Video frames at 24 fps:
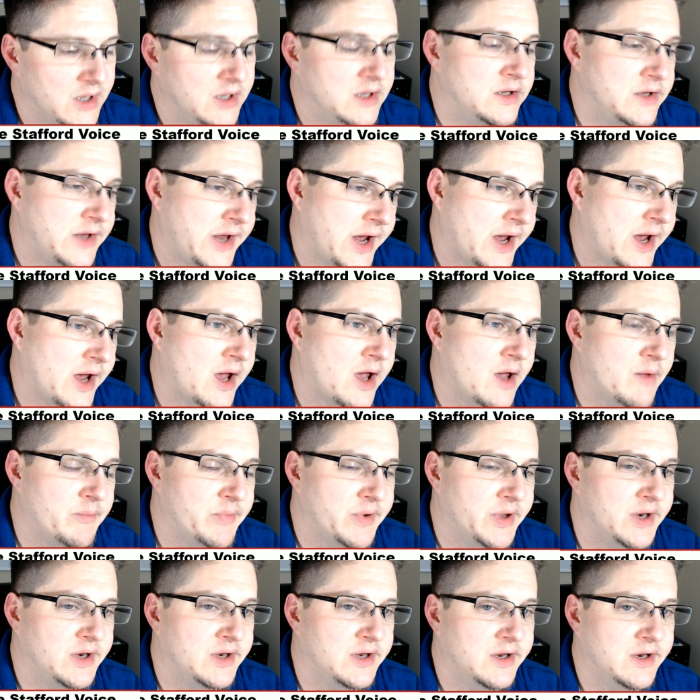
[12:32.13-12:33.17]
Yeah,
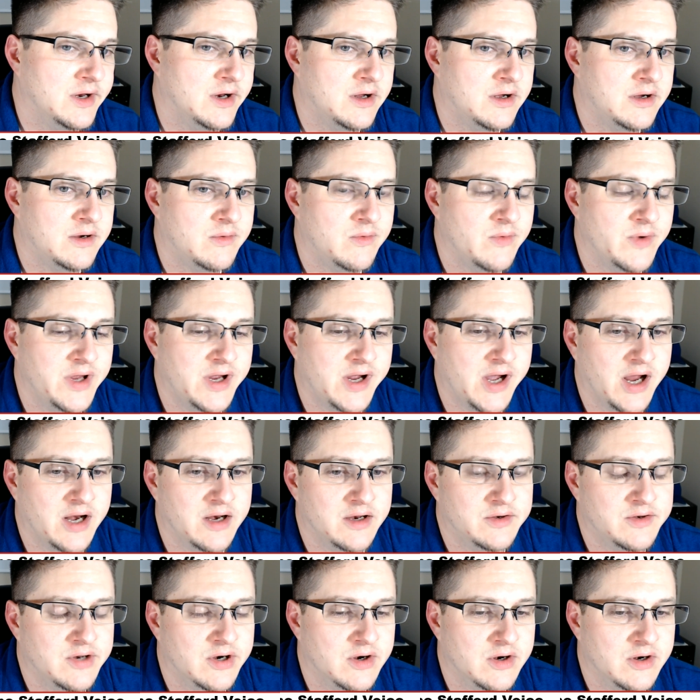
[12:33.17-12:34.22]
but we kind
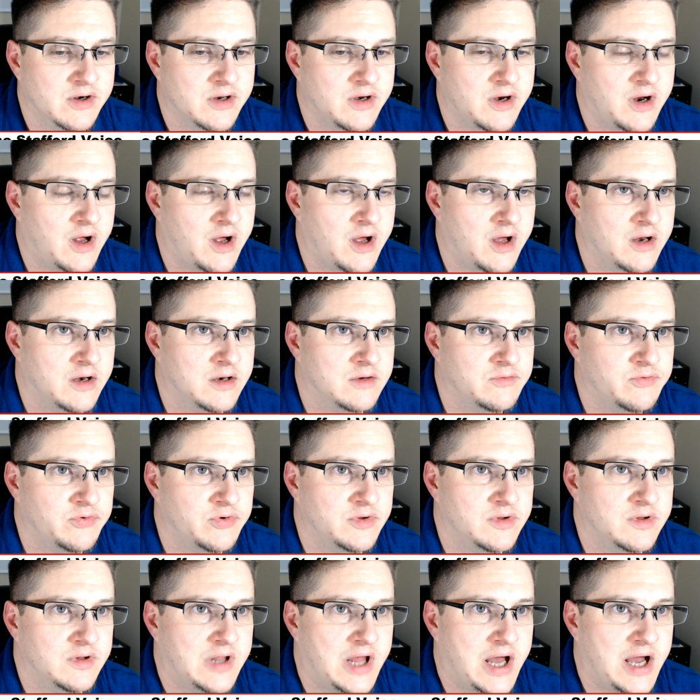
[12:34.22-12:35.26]
of turned it on
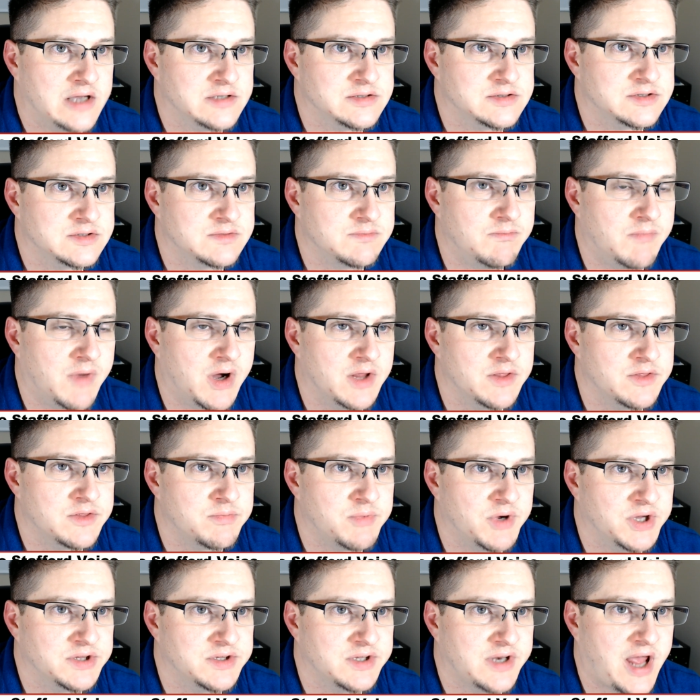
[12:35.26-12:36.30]
for the last month
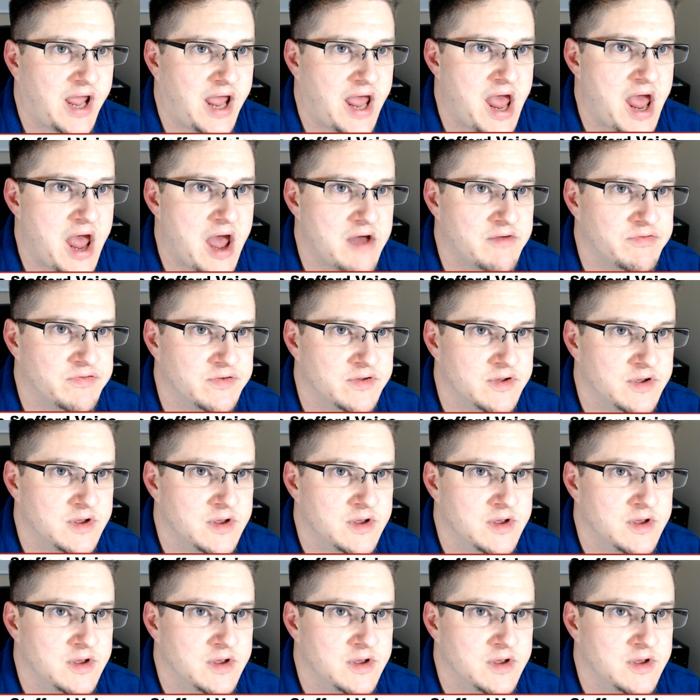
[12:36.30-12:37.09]
and a half,